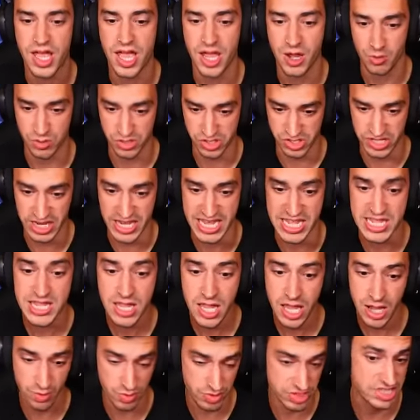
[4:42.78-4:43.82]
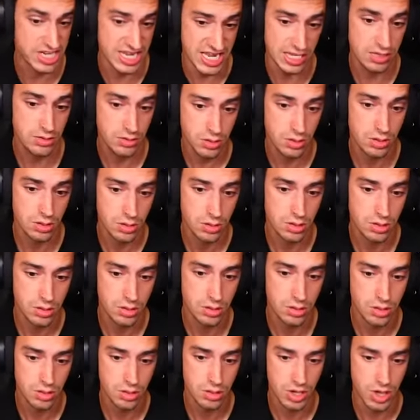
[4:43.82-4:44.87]
It was neat, it was neat.
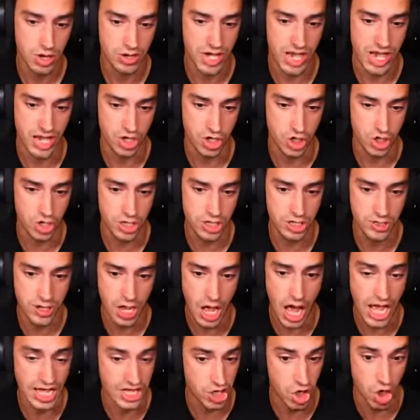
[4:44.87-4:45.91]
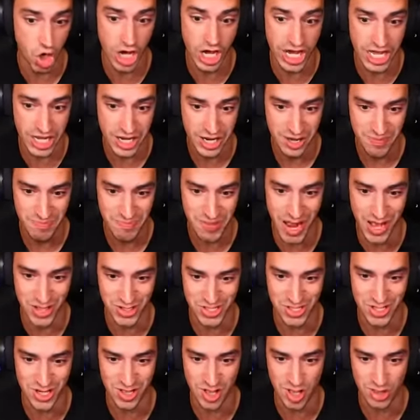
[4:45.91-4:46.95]
Okay, I could
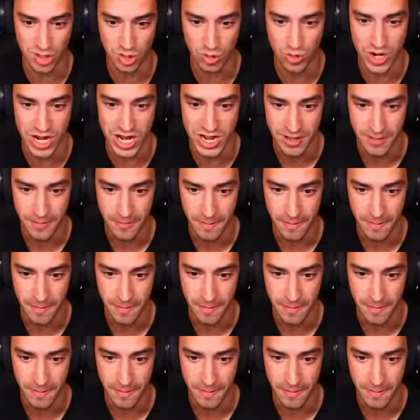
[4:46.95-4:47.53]
bounce into the 3.